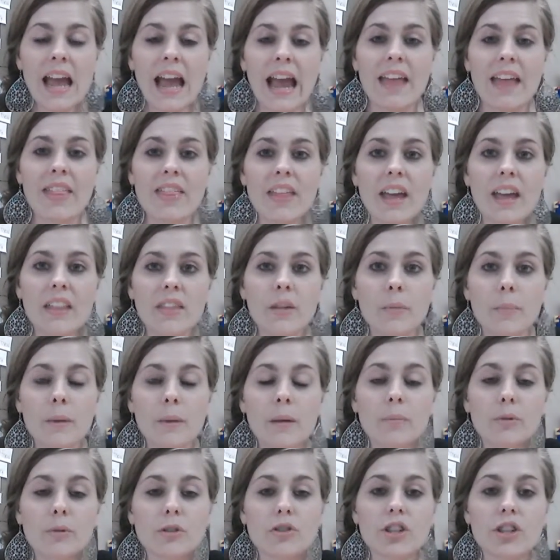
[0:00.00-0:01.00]
and then the
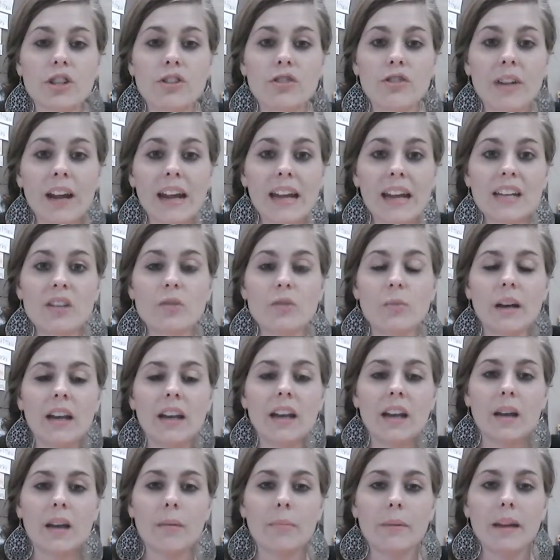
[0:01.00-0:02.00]
people she trained would
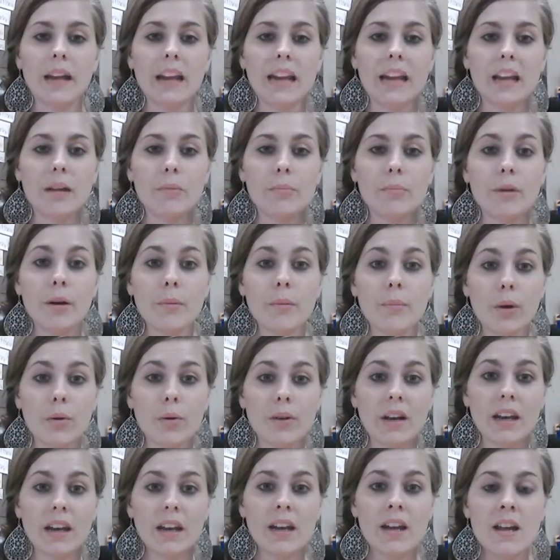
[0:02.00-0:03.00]
end up getting
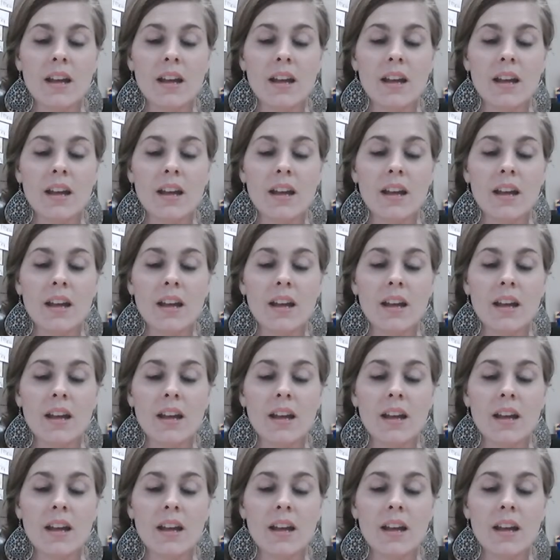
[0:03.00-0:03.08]
promoted.